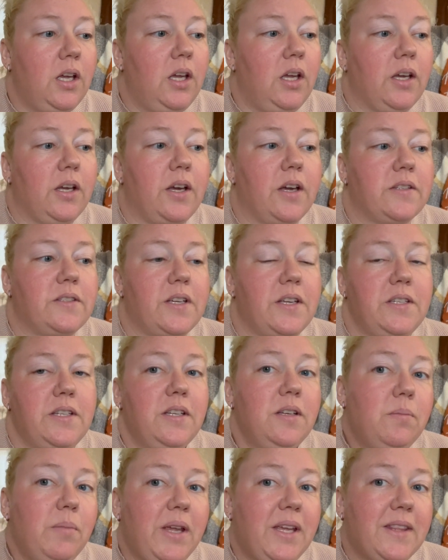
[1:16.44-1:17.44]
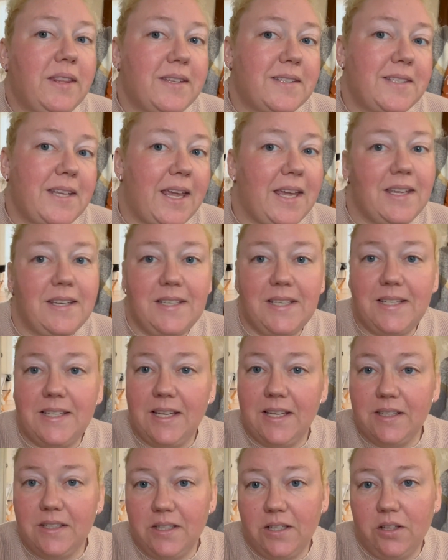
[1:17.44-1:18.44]
because I did make this handy
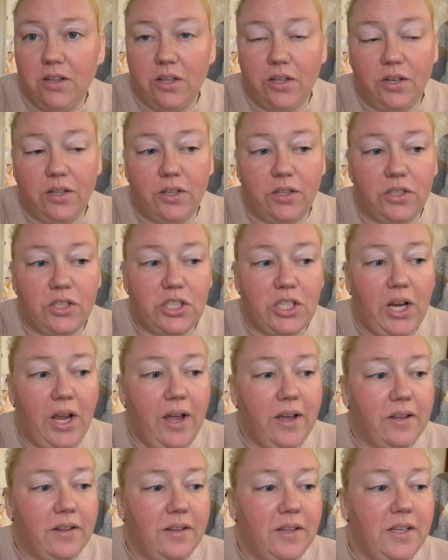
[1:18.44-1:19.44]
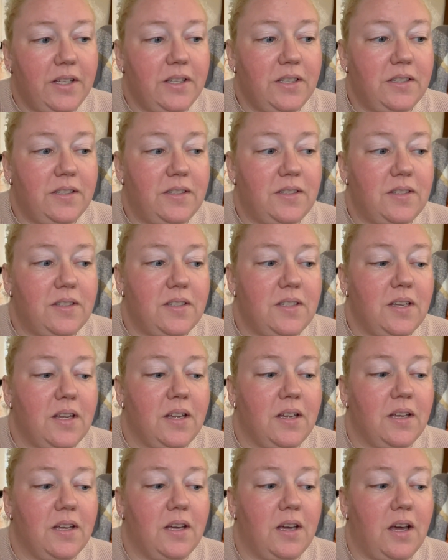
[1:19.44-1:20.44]
dandy little checklist
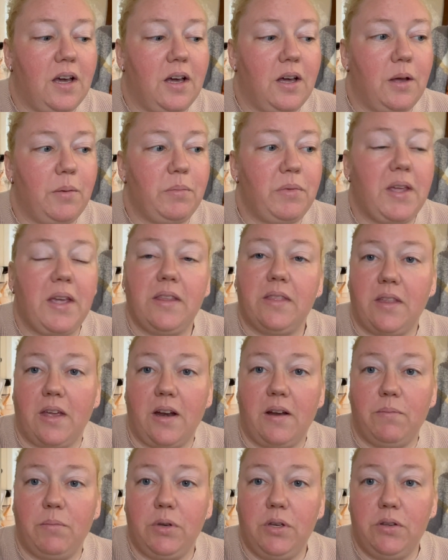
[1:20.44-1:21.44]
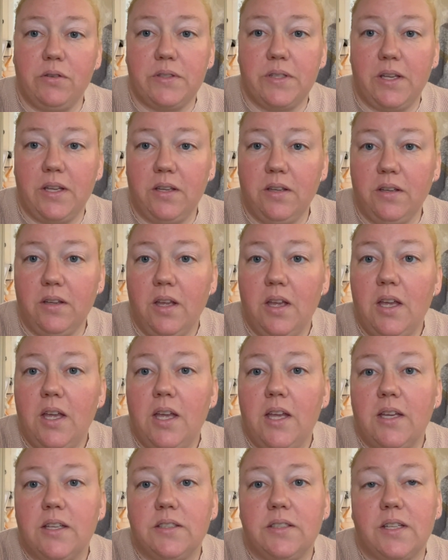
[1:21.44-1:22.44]
thing that I've been using
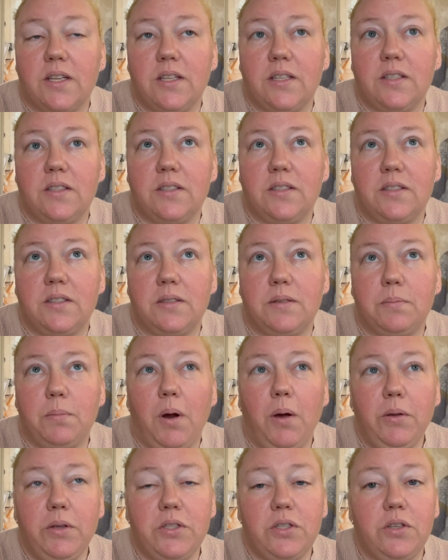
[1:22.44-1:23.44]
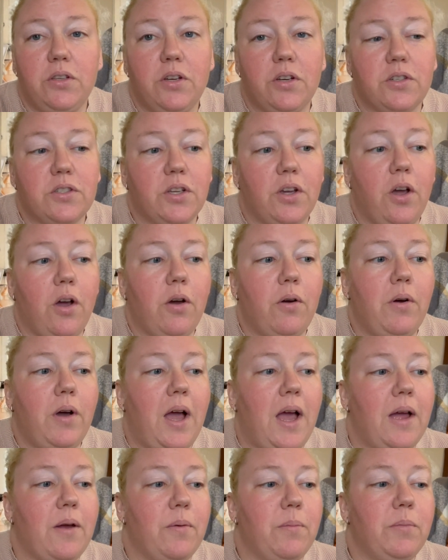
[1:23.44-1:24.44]
since probably 2 years ago.
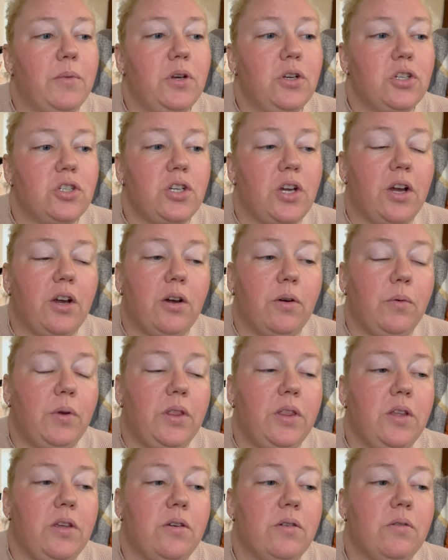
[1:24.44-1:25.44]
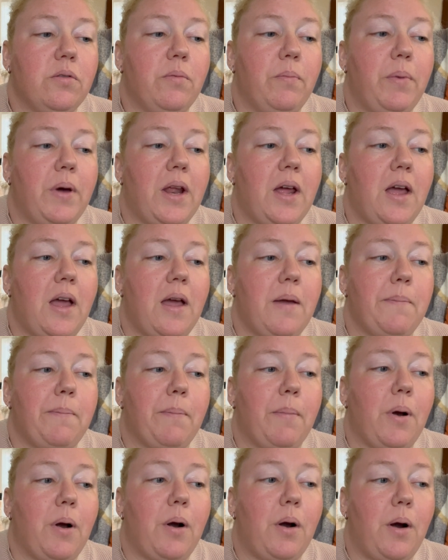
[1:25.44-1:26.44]
I'm going to share it with you, but I'm
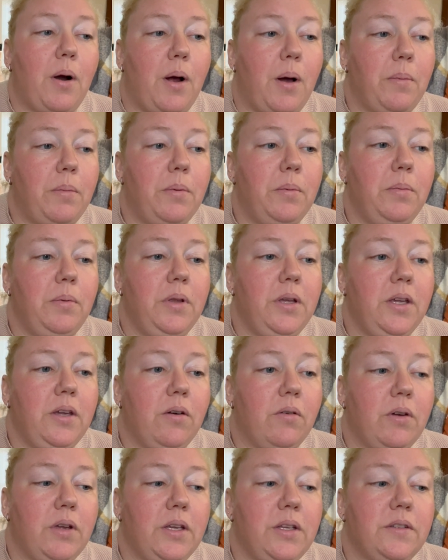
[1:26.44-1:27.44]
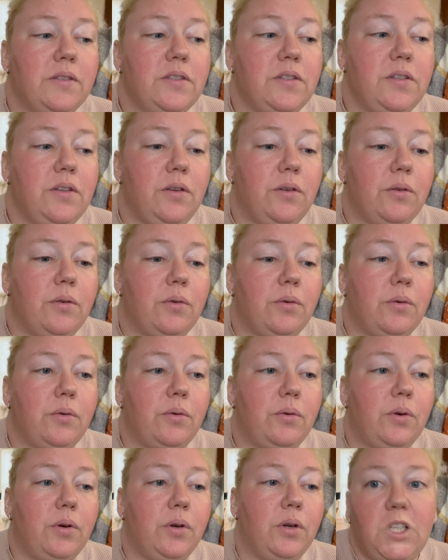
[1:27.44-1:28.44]
probably going
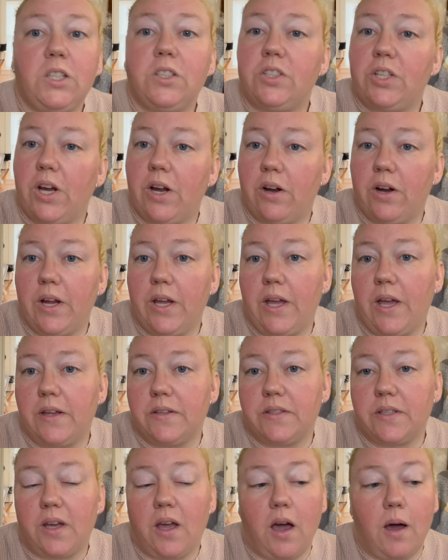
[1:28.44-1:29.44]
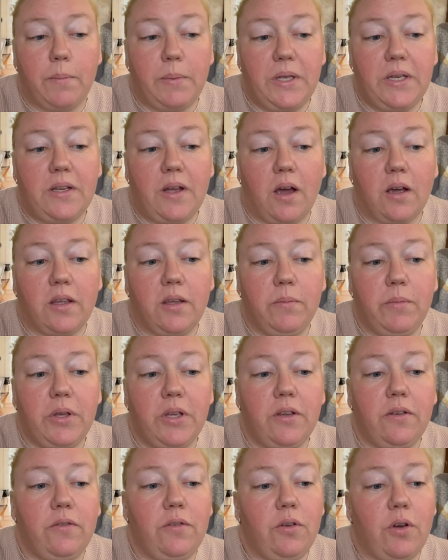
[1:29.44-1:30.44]
to share it as a copied
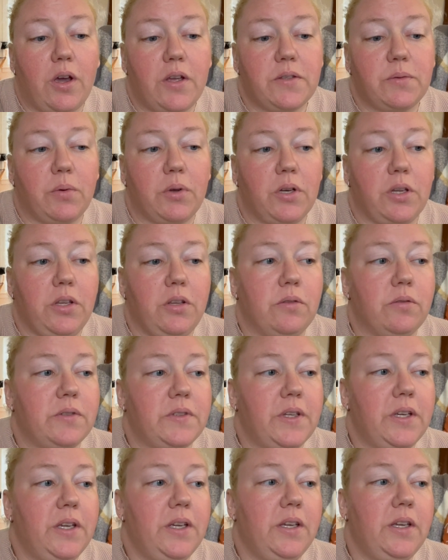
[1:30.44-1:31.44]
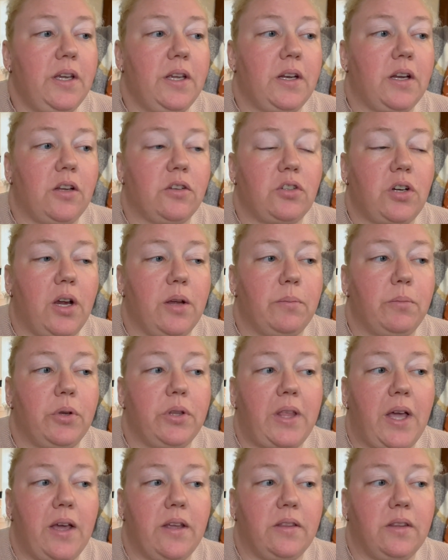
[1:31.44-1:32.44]
document if you guys want to use it, and I'll try and put
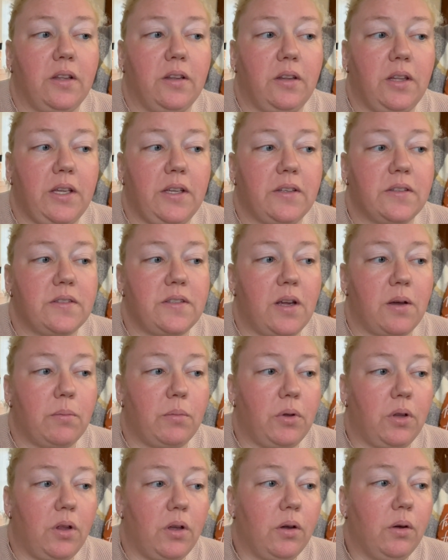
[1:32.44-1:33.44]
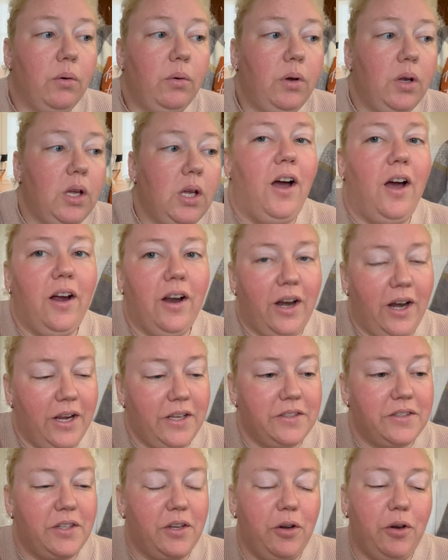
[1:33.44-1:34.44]
that in the links down below. All
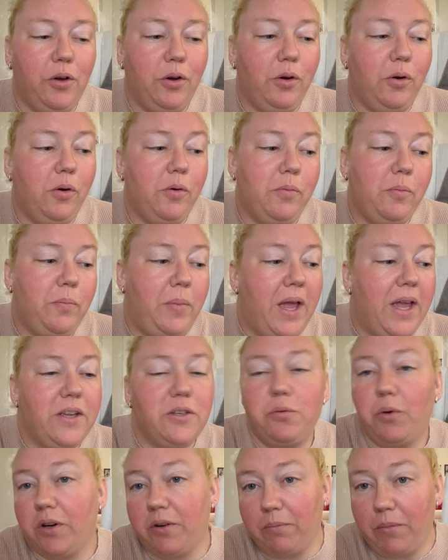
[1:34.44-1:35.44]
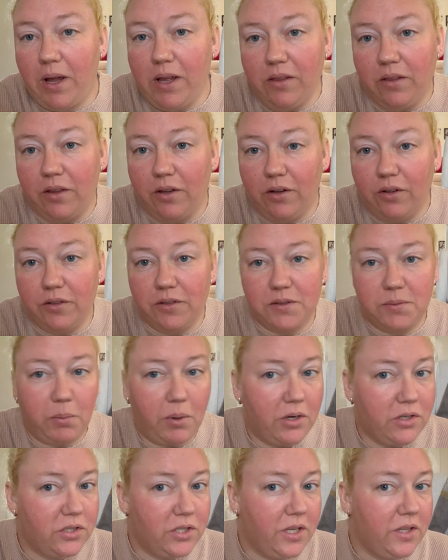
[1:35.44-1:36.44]
right, so page one of my little
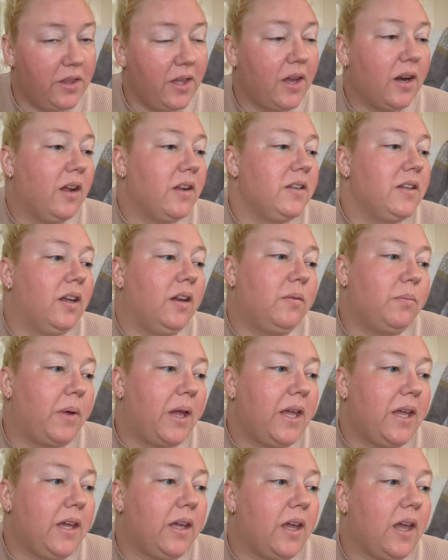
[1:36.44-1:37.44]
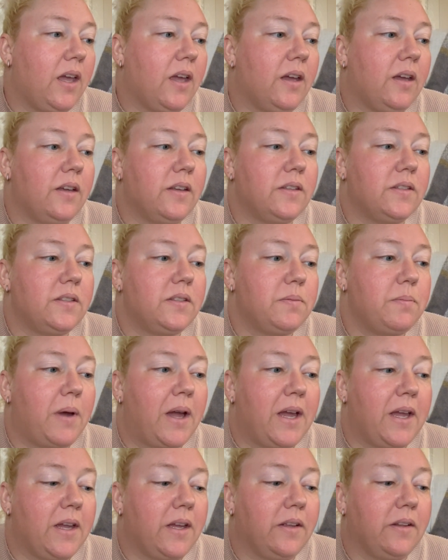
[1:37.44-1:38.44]
spreadsheet that I did make is
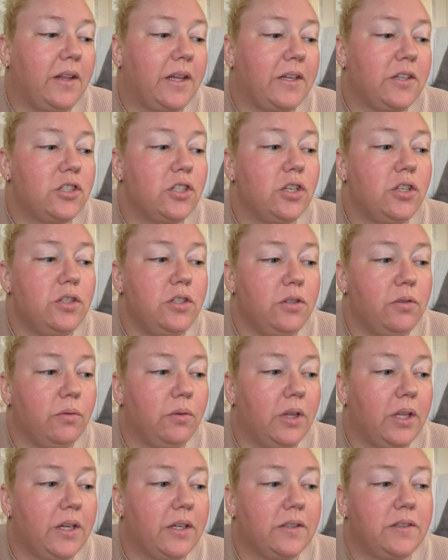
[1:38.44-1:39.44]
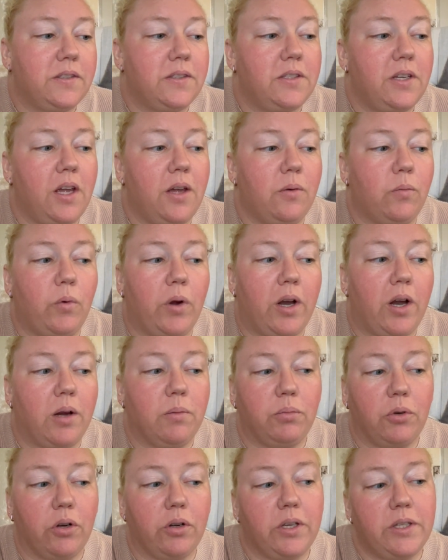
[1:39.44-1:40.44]
my to-do list and where I
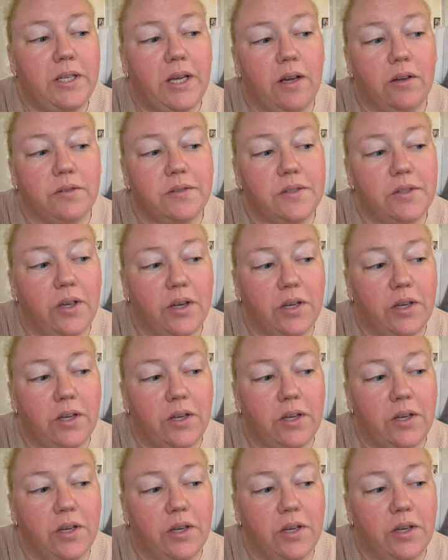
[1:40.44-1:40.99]
broke it down so I